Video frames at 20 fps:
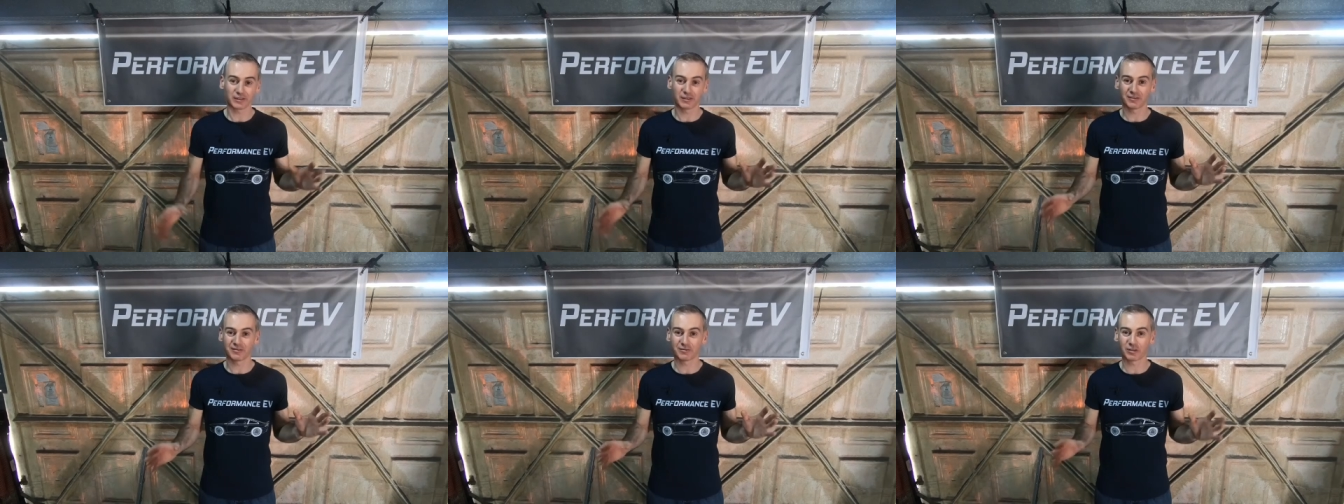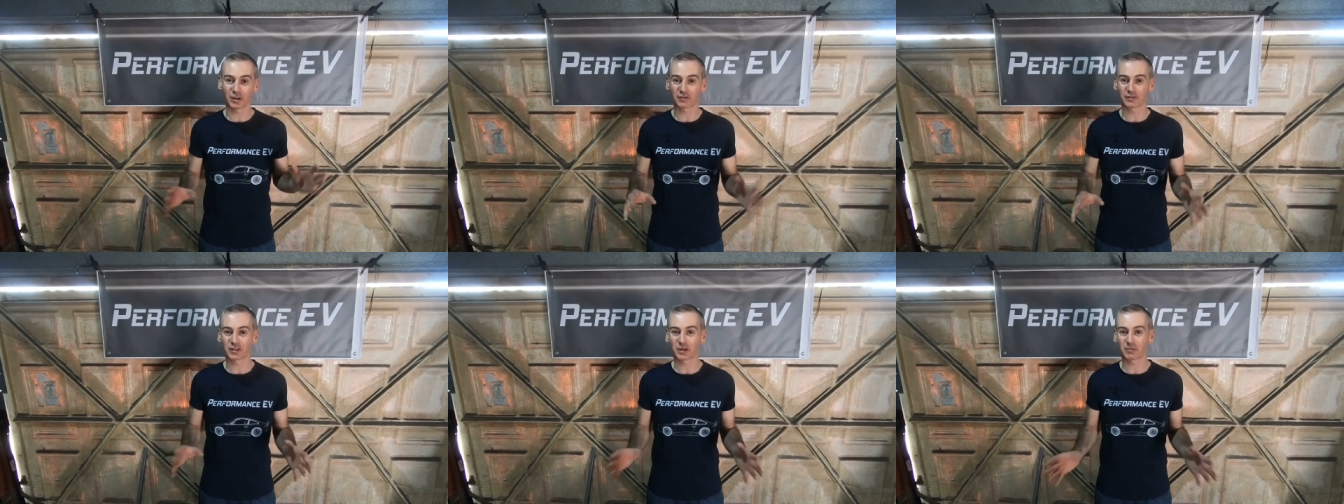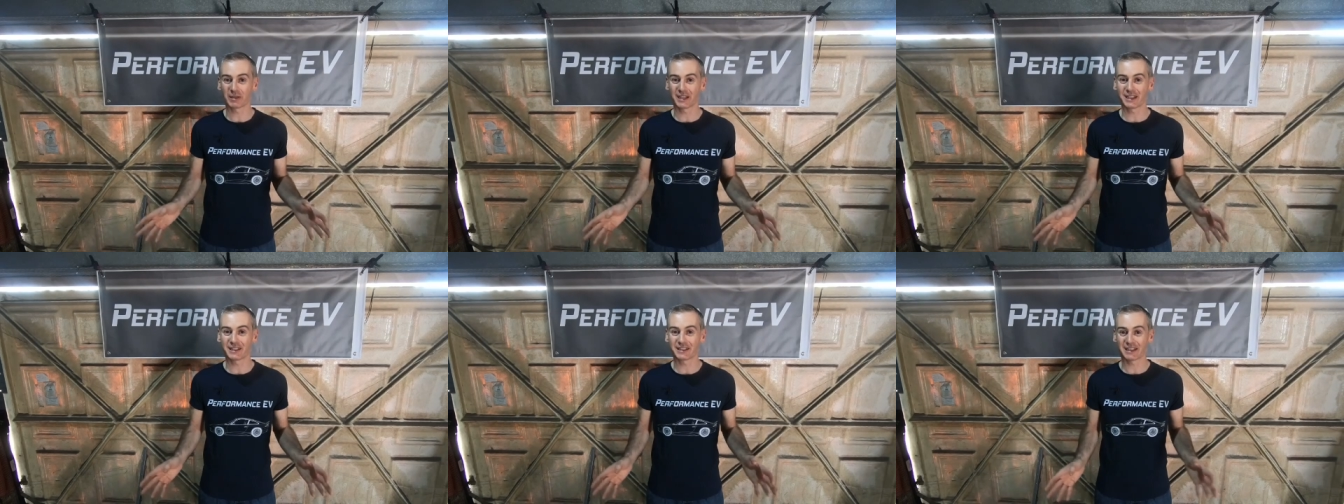what I've got
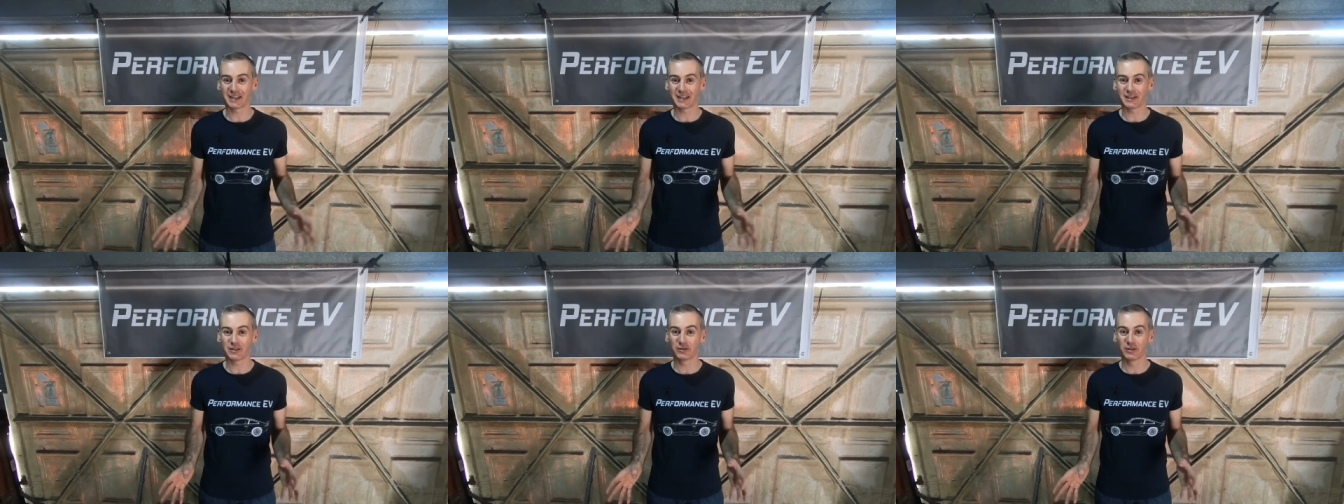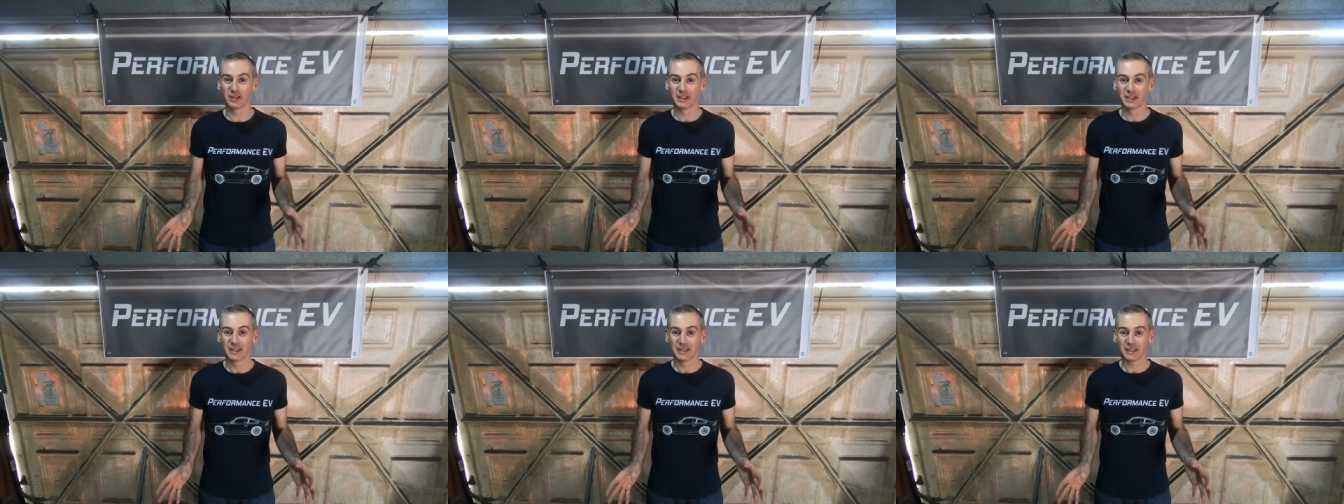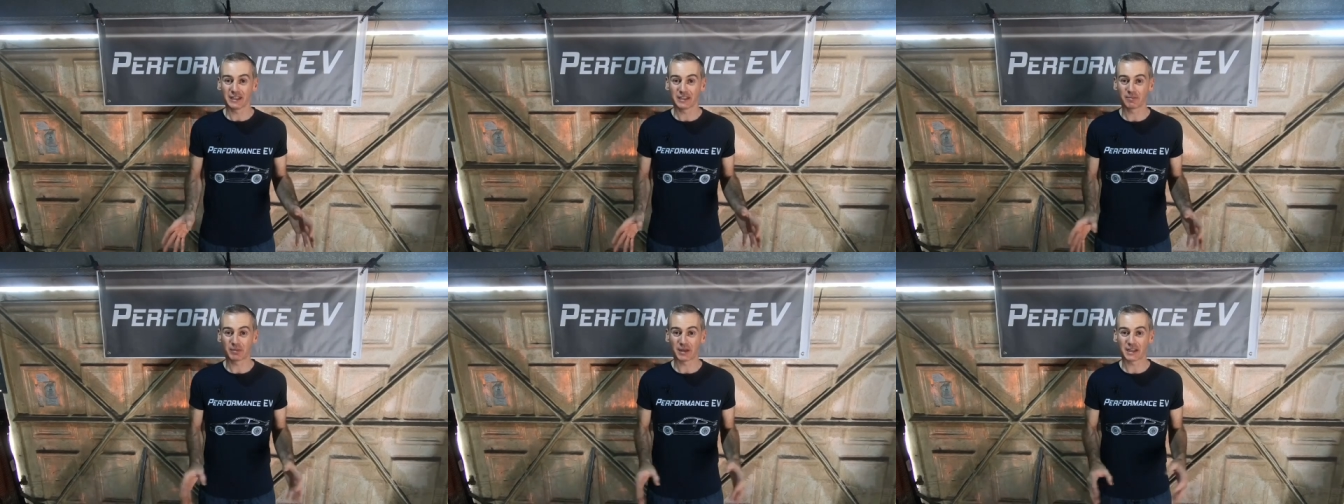planned now
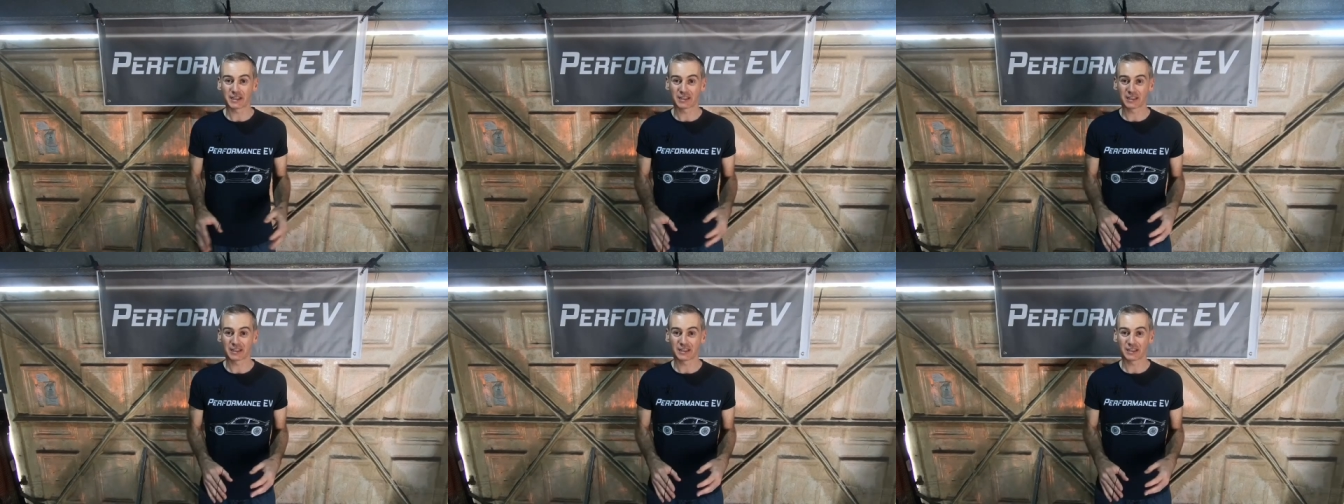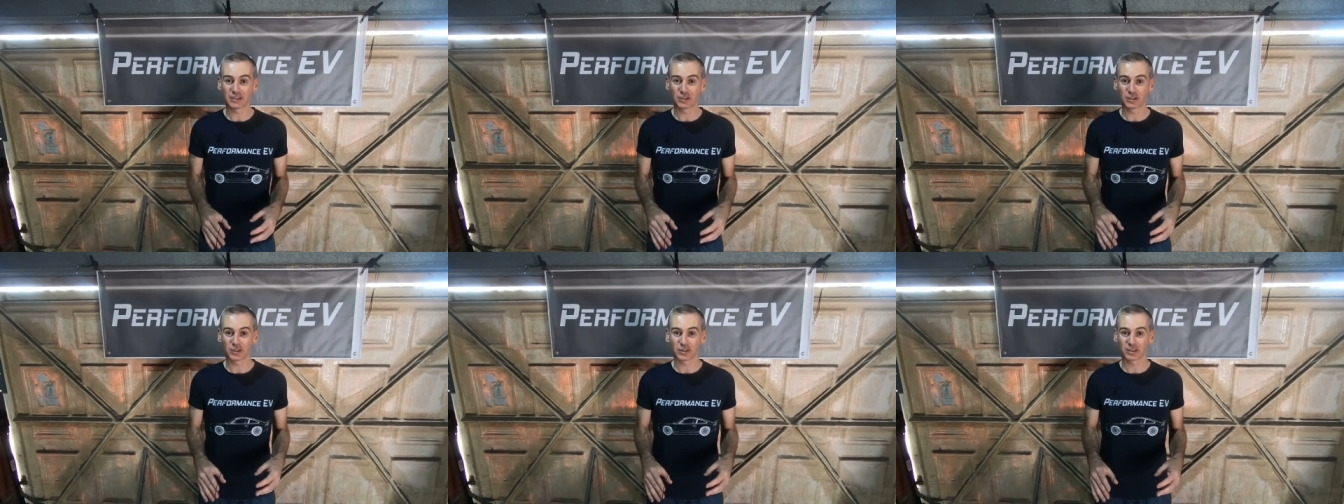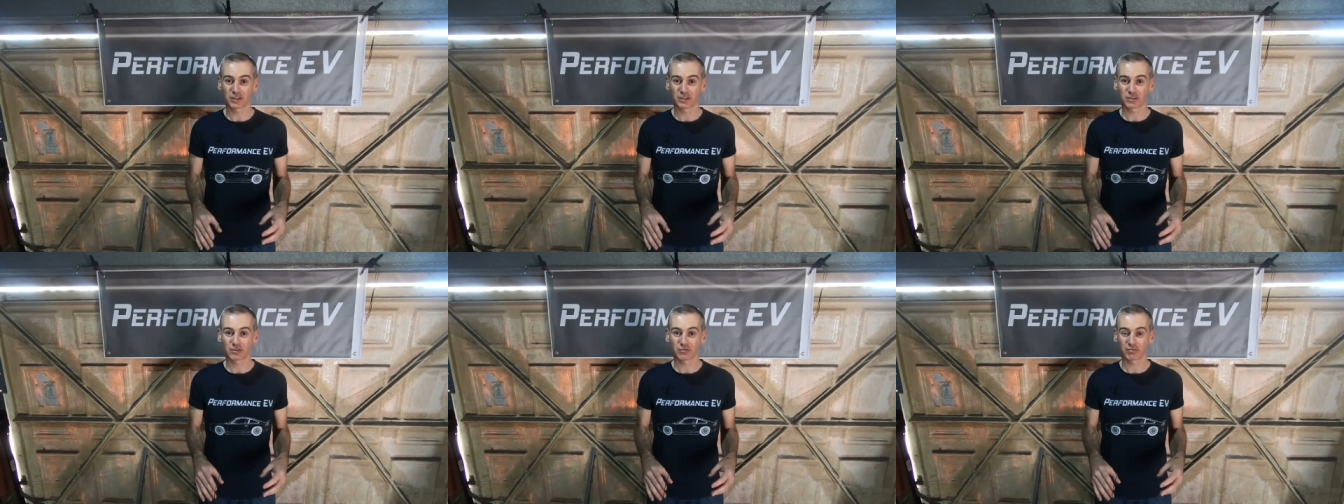is basically
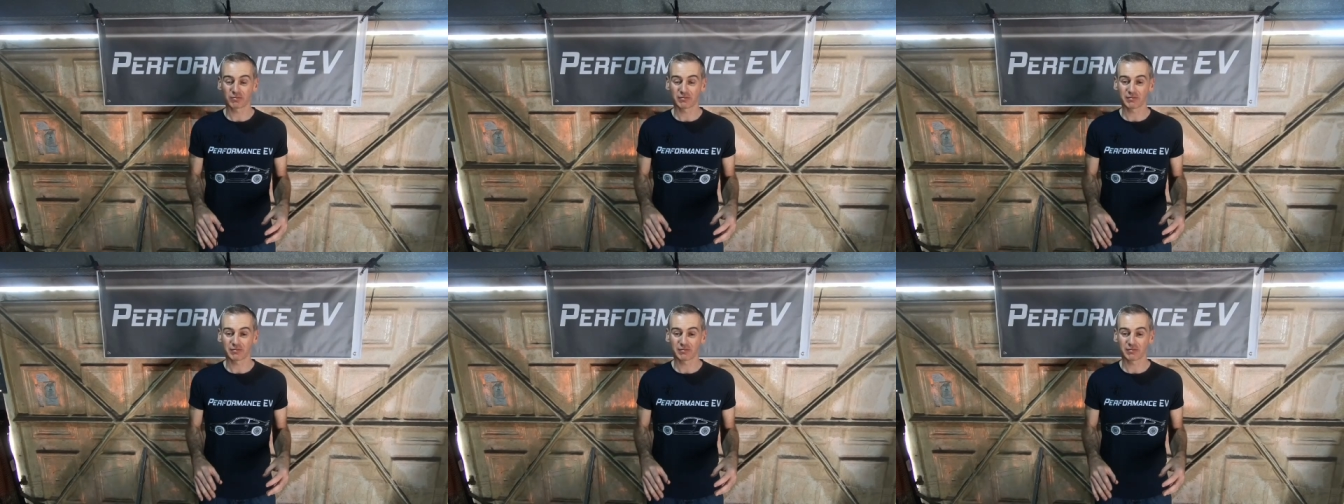just